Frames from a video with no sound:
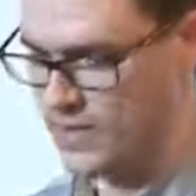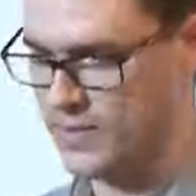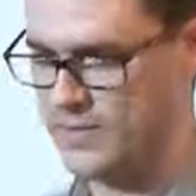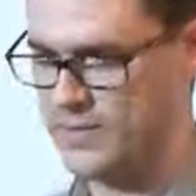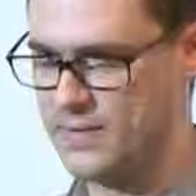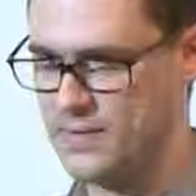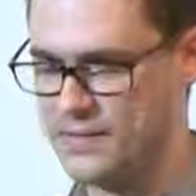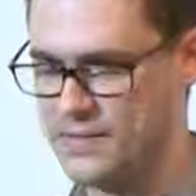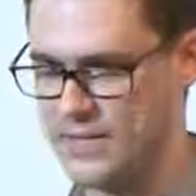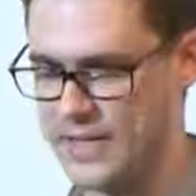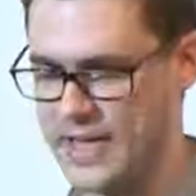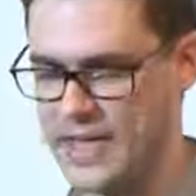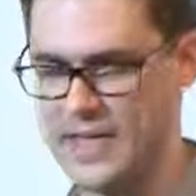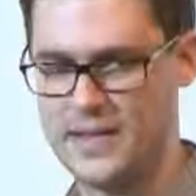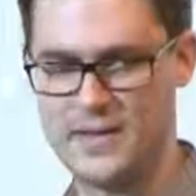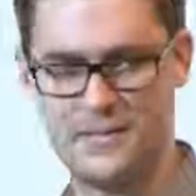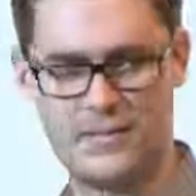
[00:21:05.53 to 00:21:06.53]
Well,
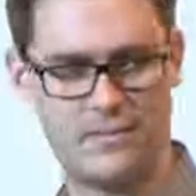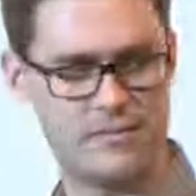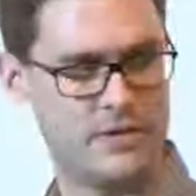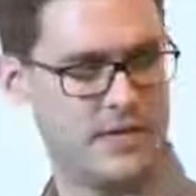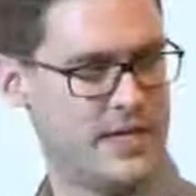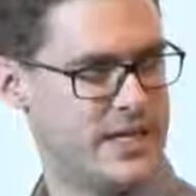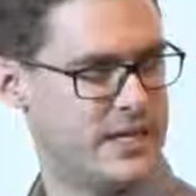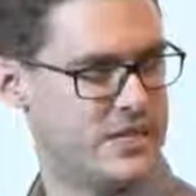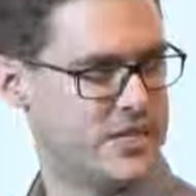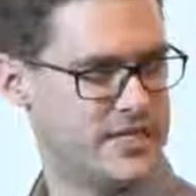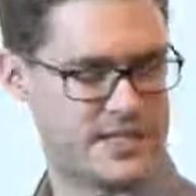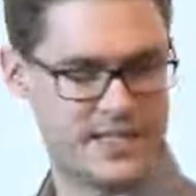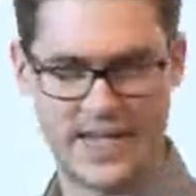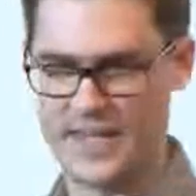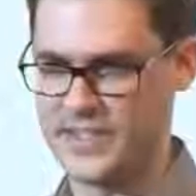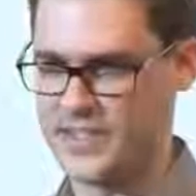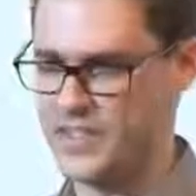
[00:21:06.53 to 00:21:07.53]
Git really
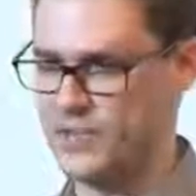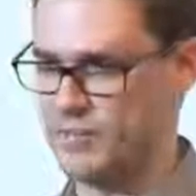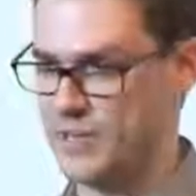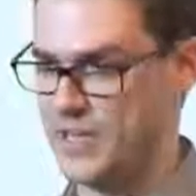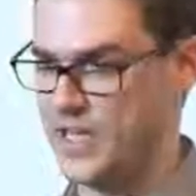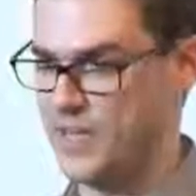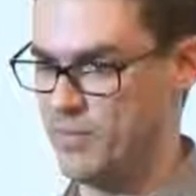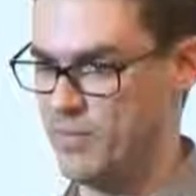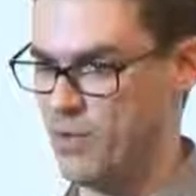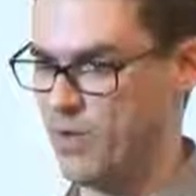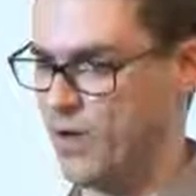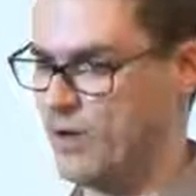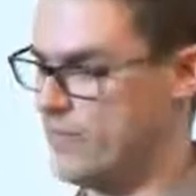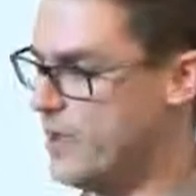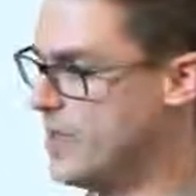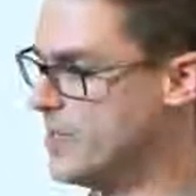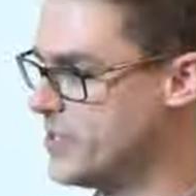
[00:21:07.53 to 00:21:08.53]
just lets you be
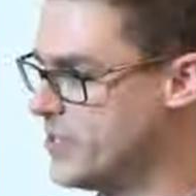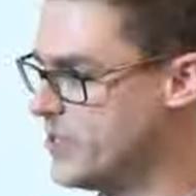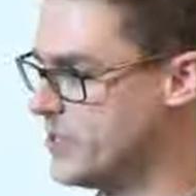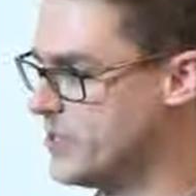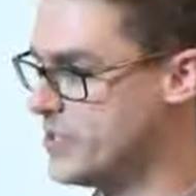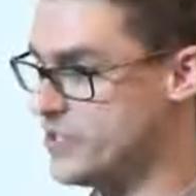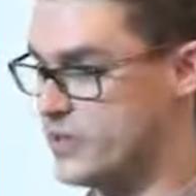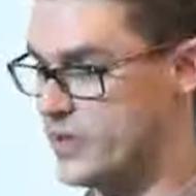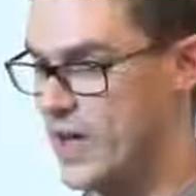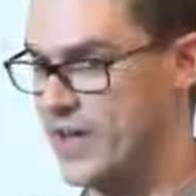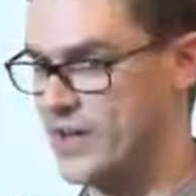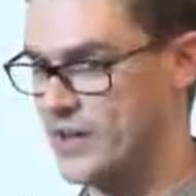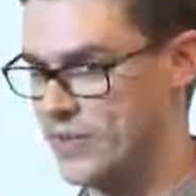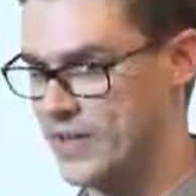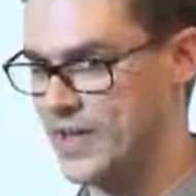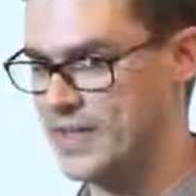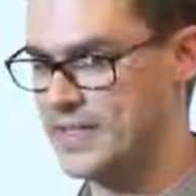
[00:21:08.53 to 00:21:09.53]
more adventurous and
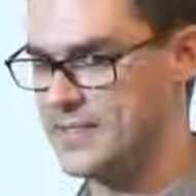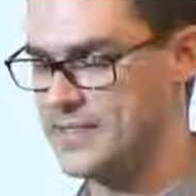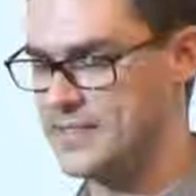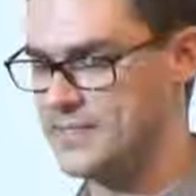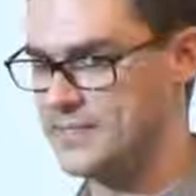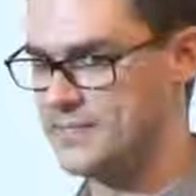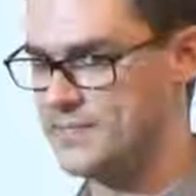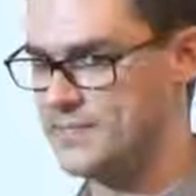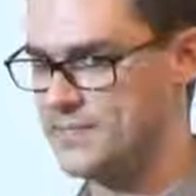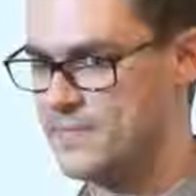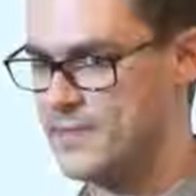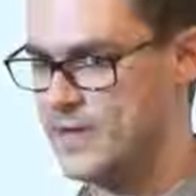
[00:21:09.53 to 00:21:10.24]
try new things.